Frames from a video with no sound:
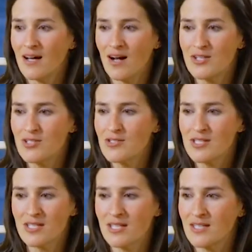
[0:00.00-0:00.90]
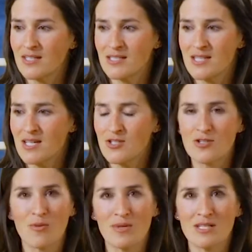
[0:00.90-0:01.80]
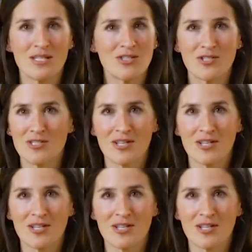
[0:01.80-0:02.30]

aren't you just gonna teach so many teachers?